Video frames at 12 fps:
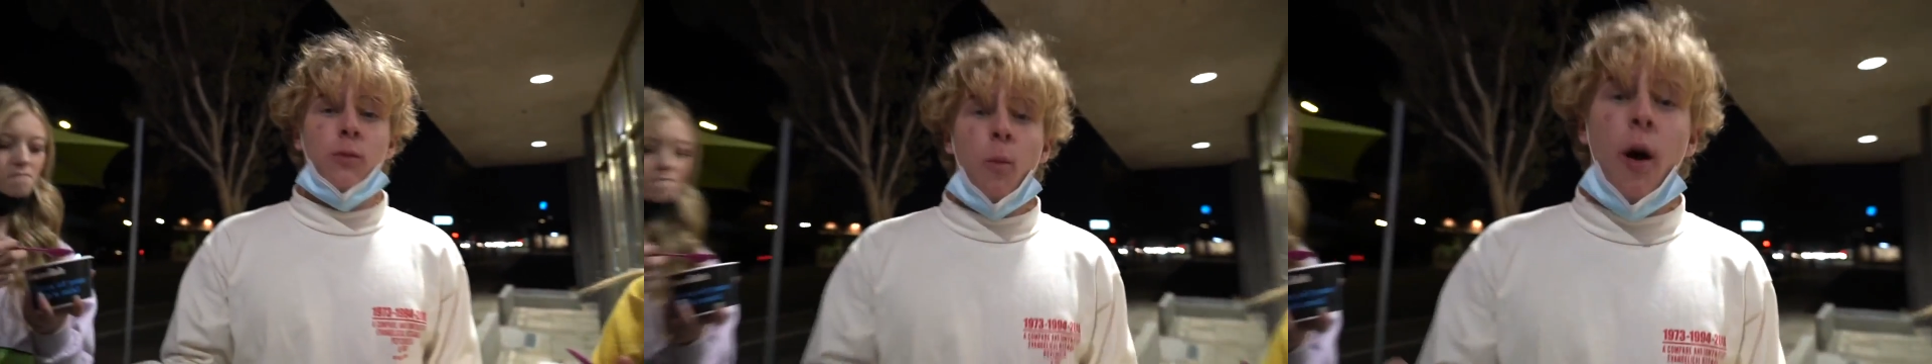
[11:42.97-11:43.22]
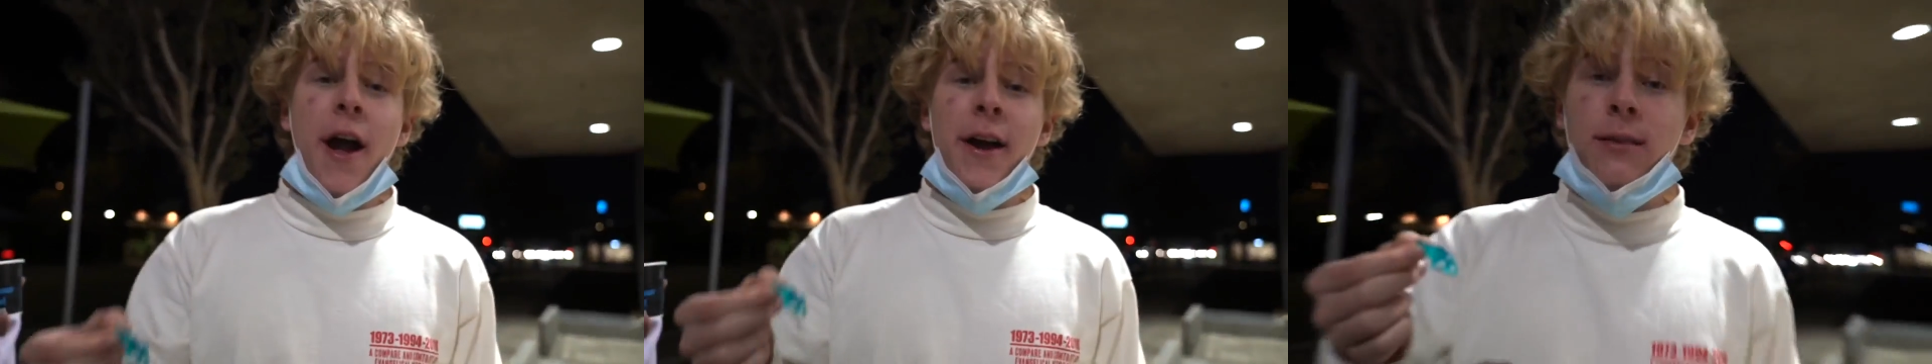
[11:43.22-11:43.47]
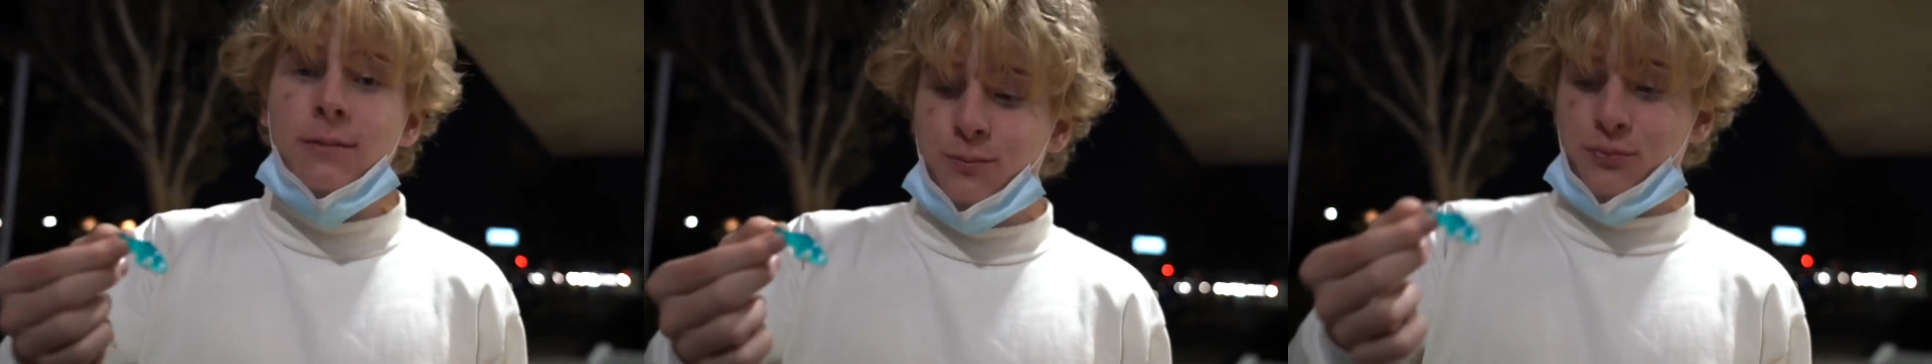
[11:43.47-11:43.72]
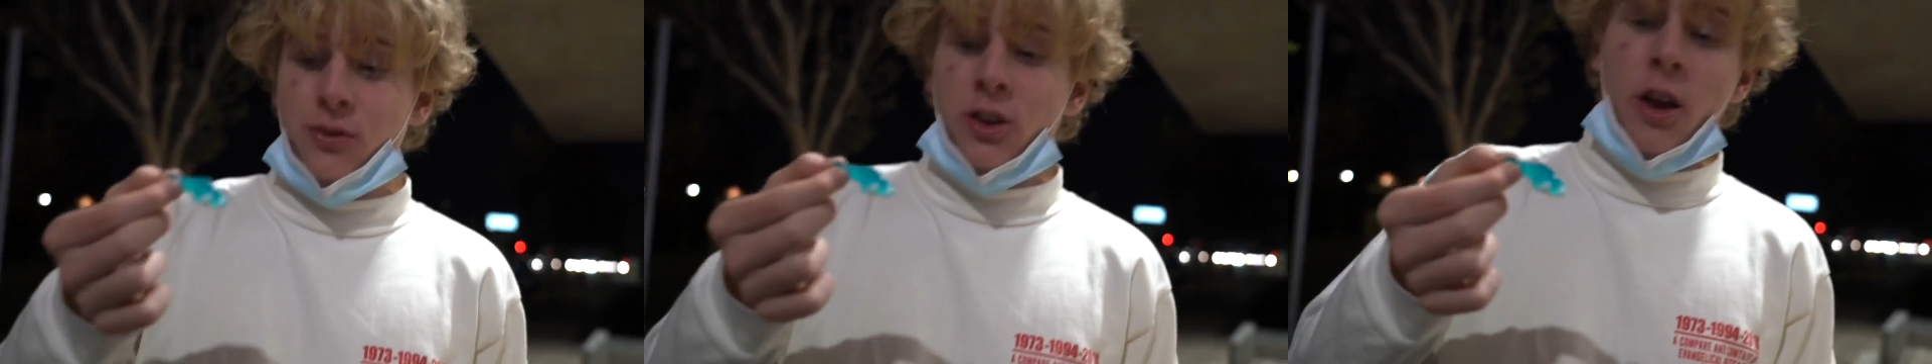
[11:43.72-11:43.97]
might
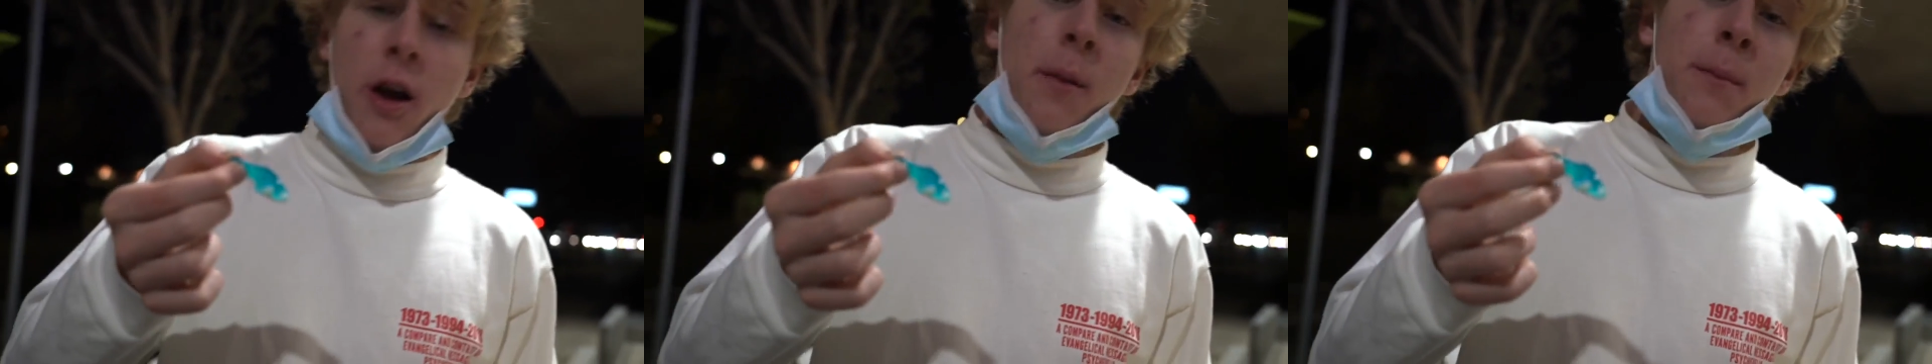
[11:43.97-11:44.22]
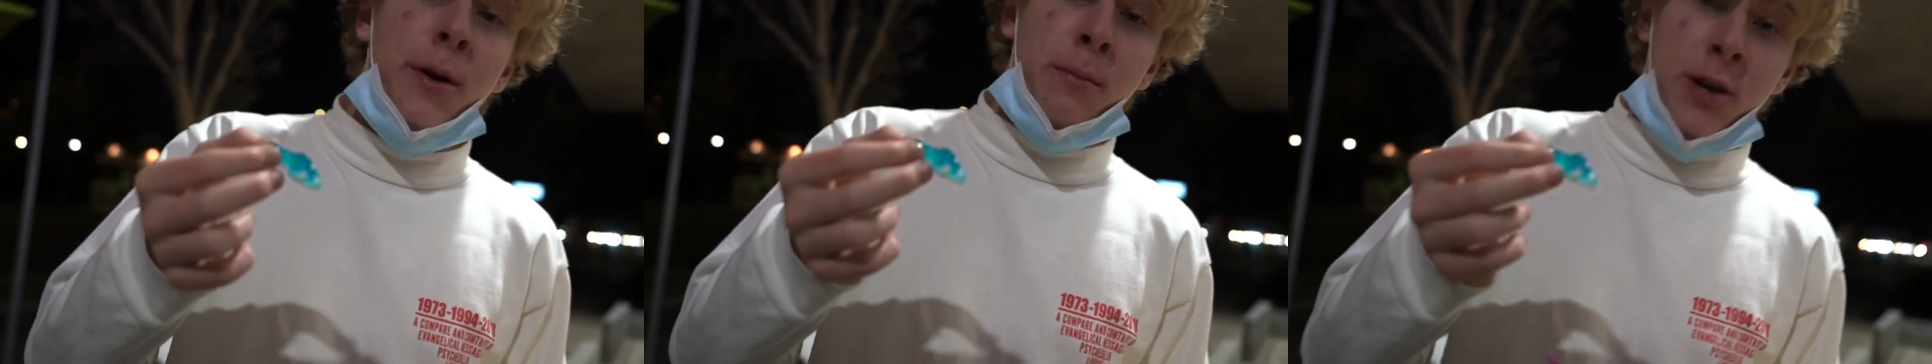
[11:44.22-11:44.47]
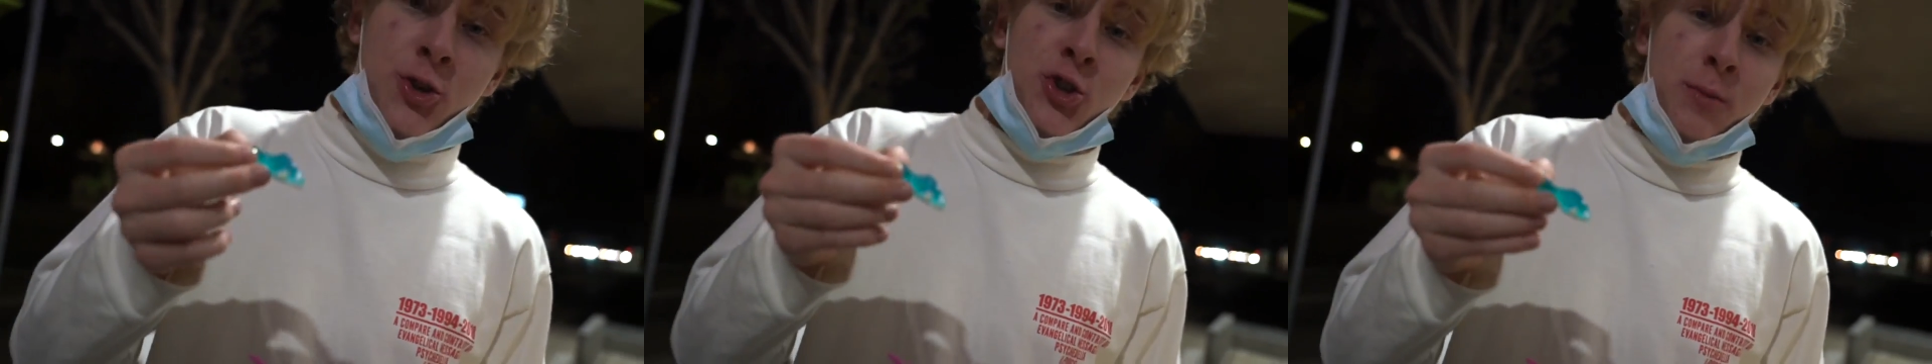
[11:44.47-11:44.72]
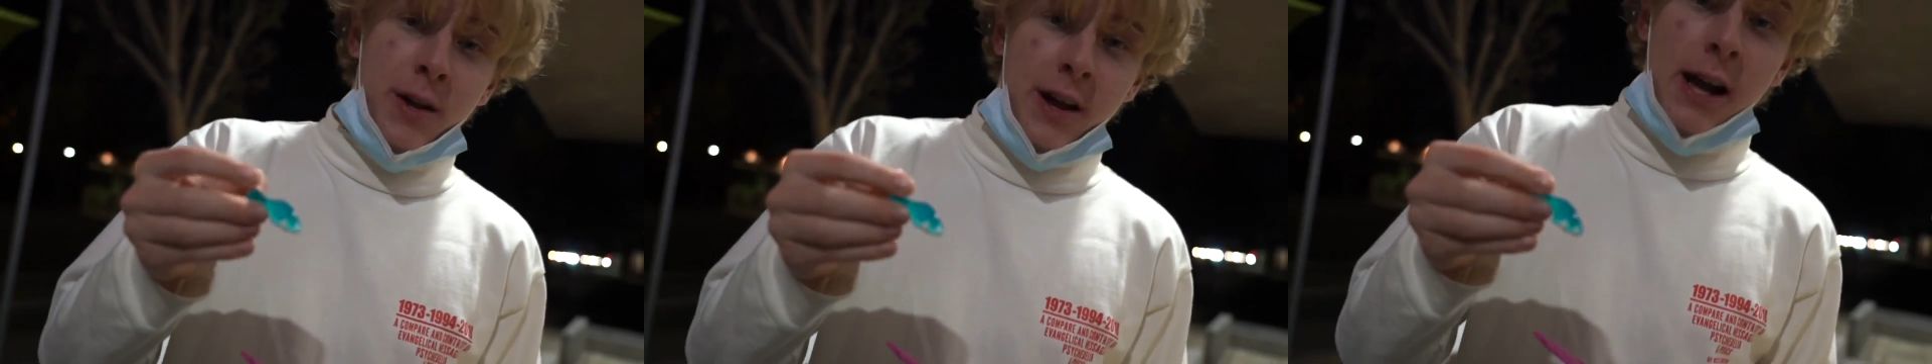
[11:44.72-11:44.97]
be mean
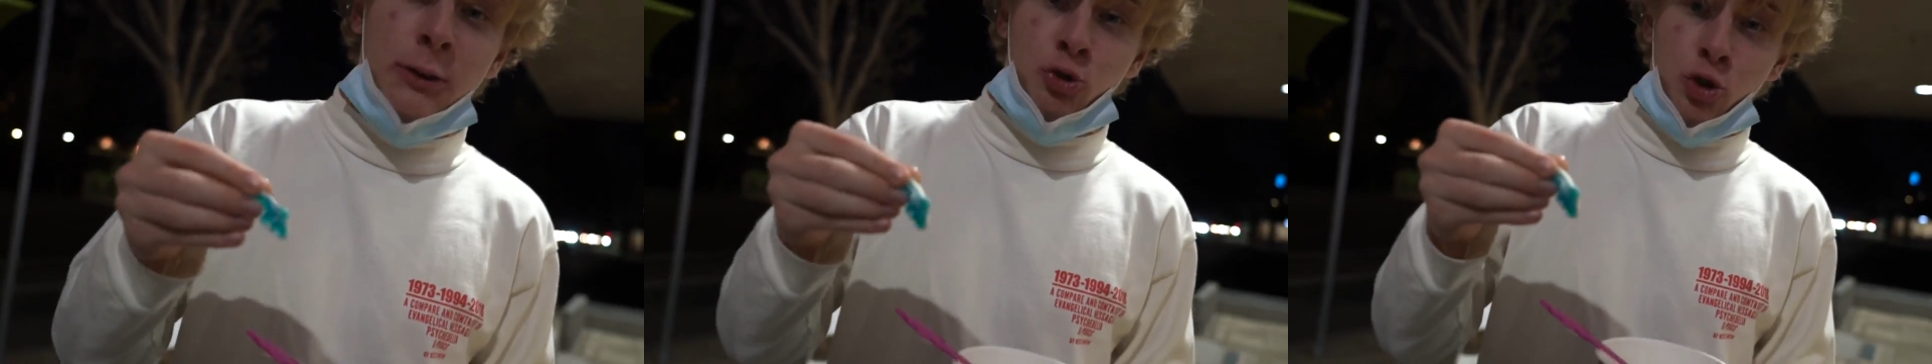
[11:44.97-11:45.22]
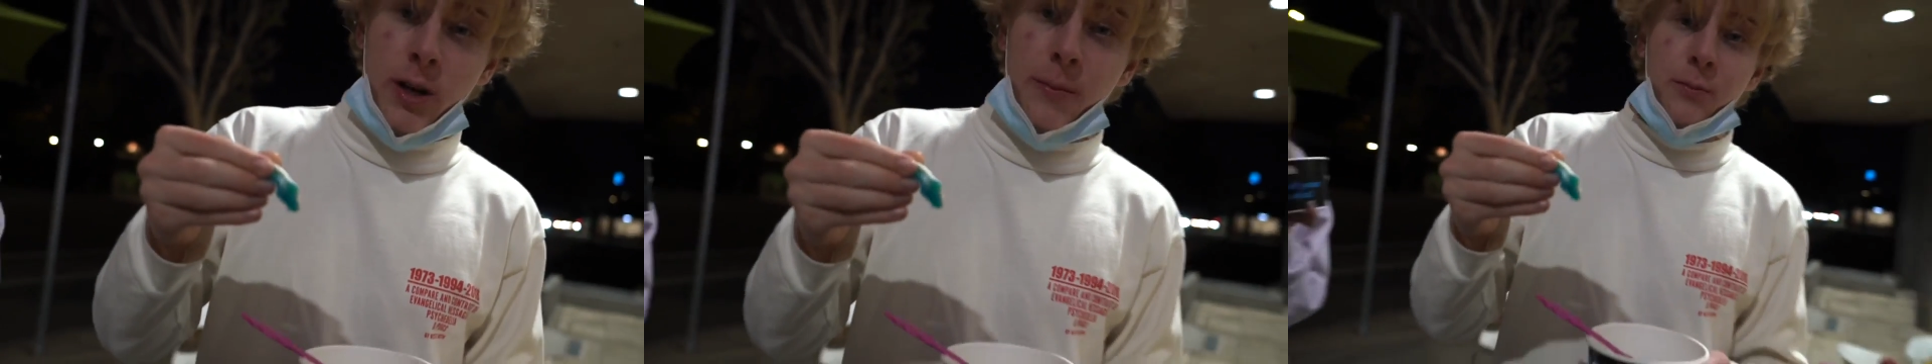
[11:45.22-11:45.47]
to me. I'm sorry.